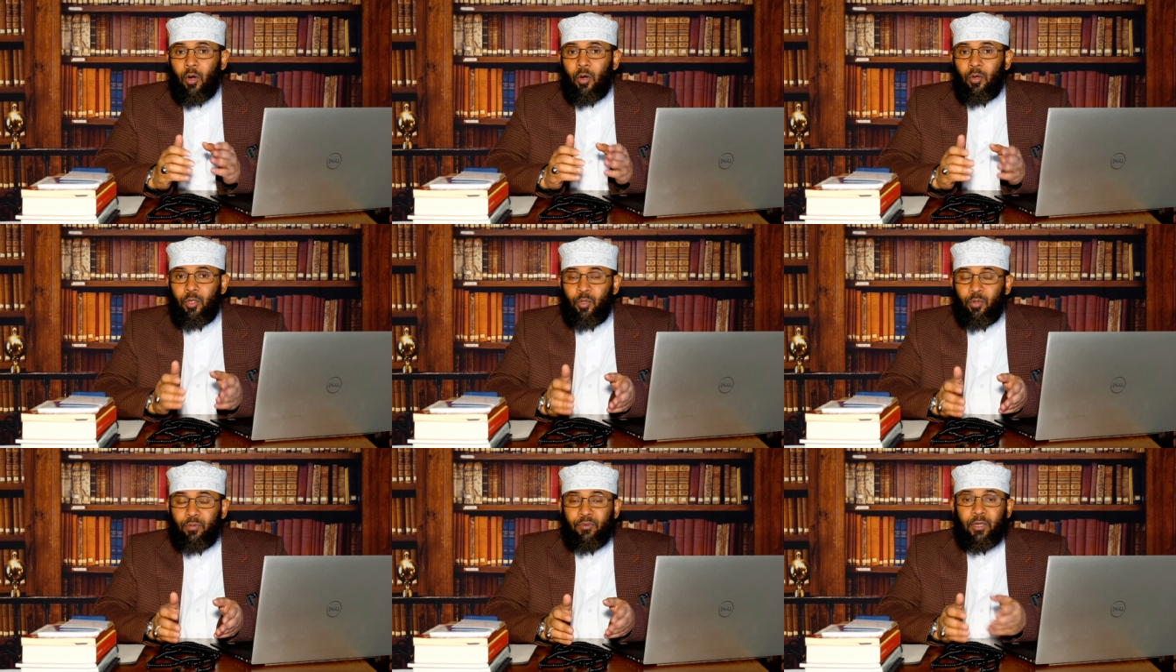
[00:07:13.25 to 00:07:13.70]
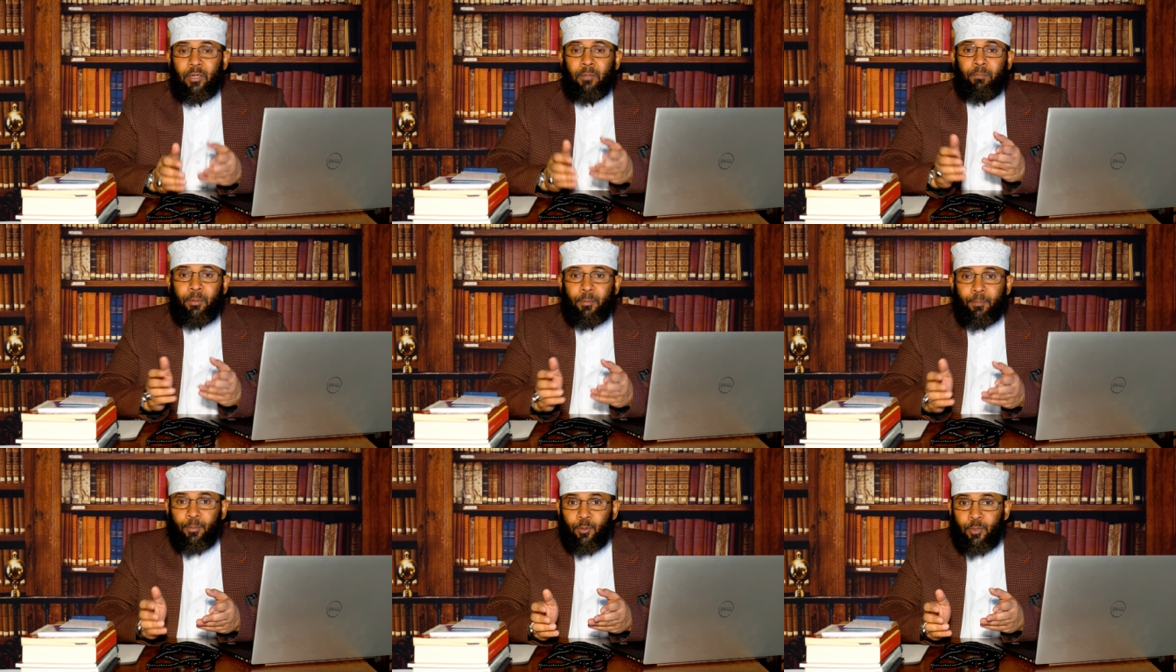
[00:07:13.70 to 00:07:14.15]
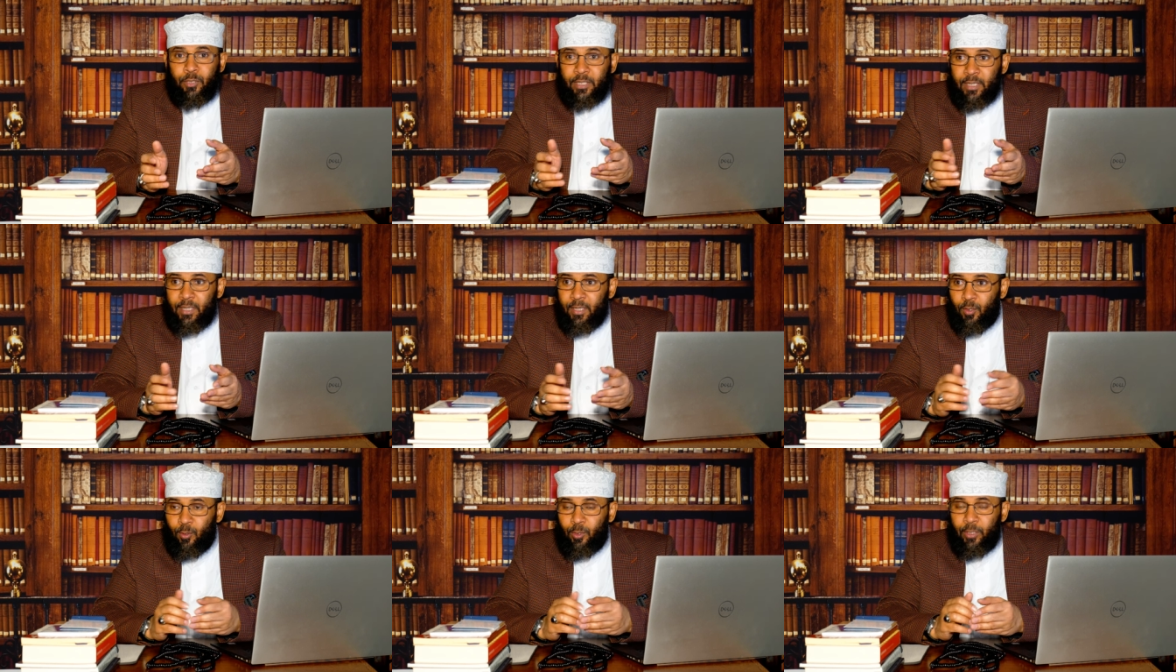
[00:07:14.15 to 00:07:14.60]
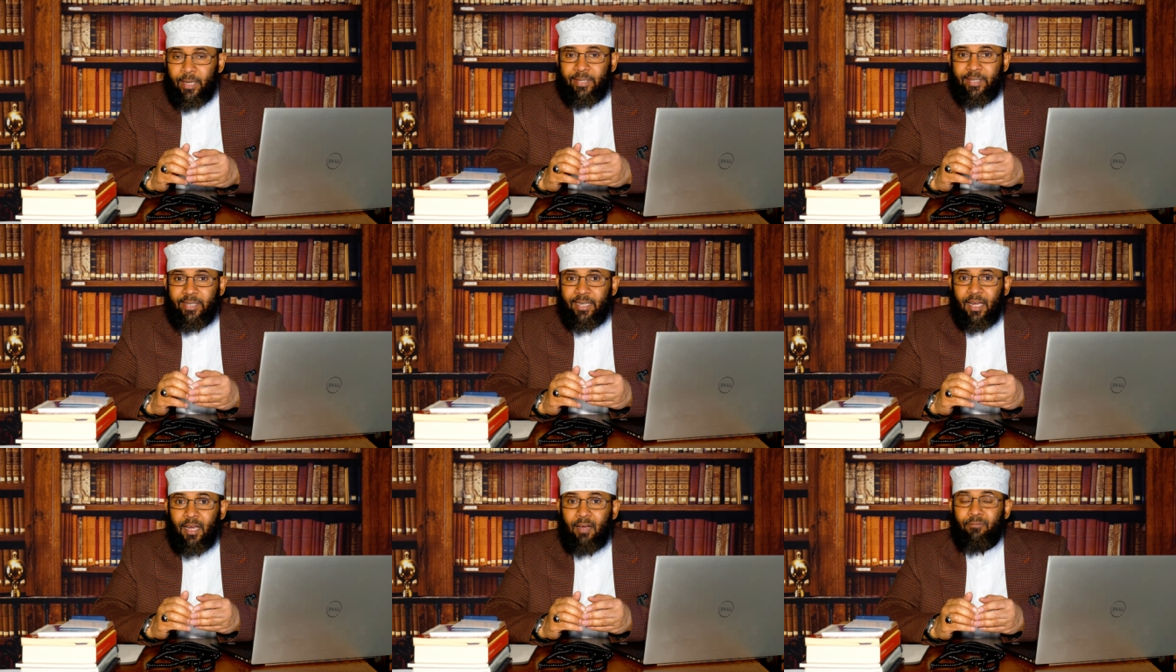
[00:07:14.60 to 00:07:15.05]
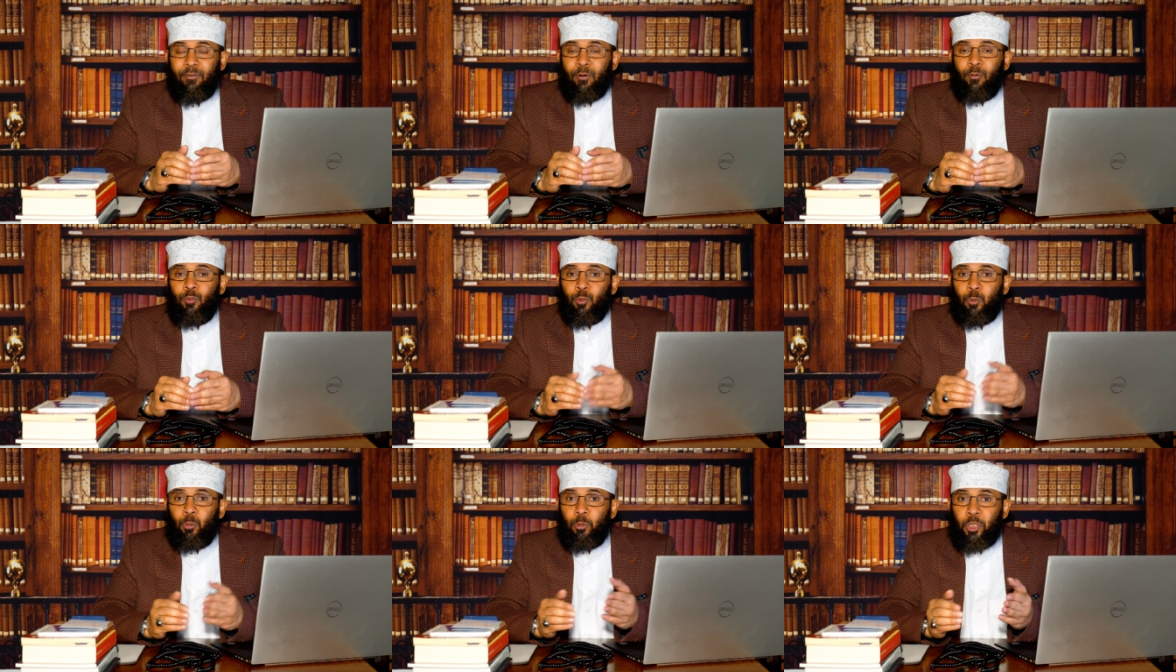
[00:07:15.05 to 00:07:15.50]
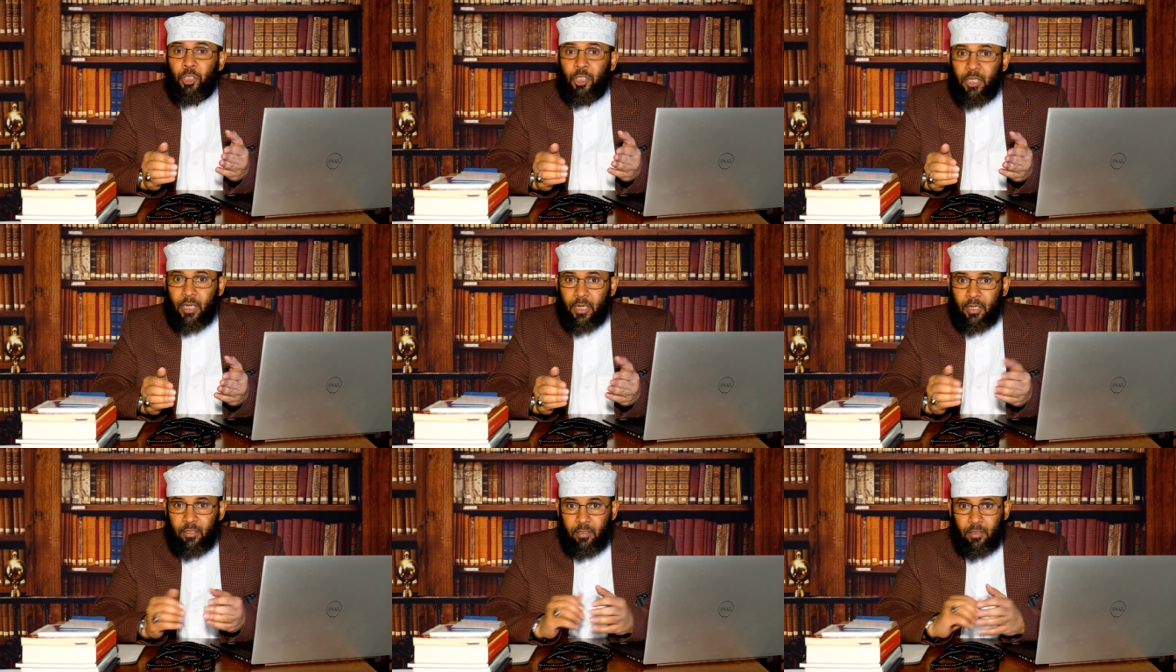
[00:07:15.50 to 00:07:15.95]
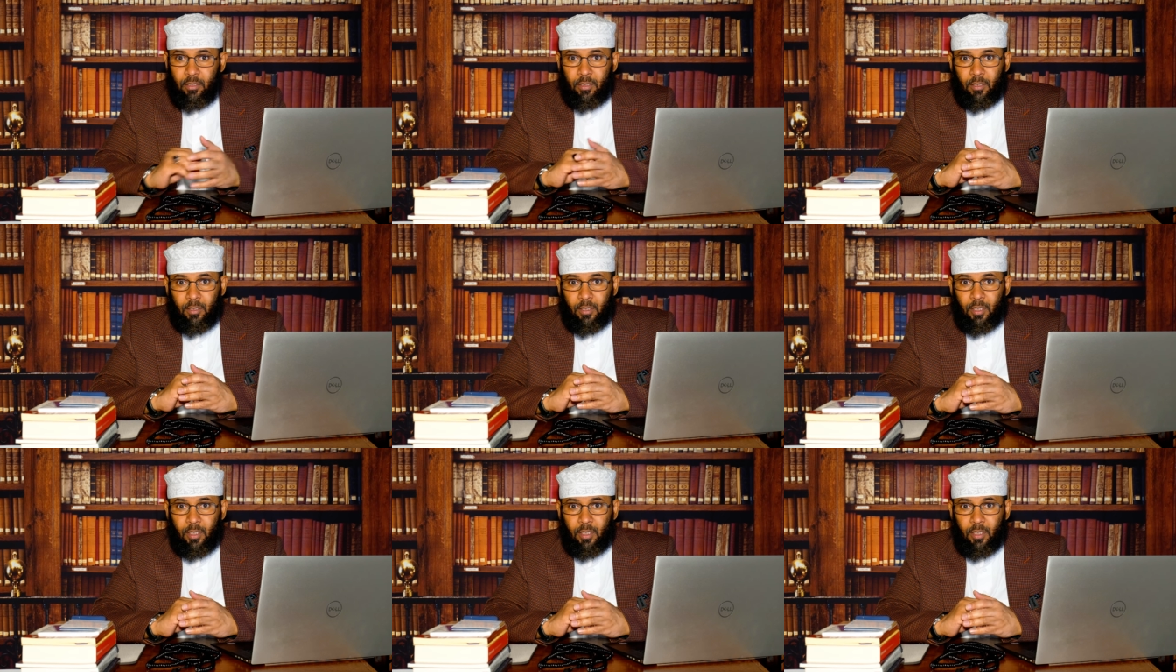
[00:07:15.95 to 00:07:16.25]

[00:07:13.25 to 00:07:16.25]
You'll find people saying, "Oh yeah, Sheikh, I found two chickens."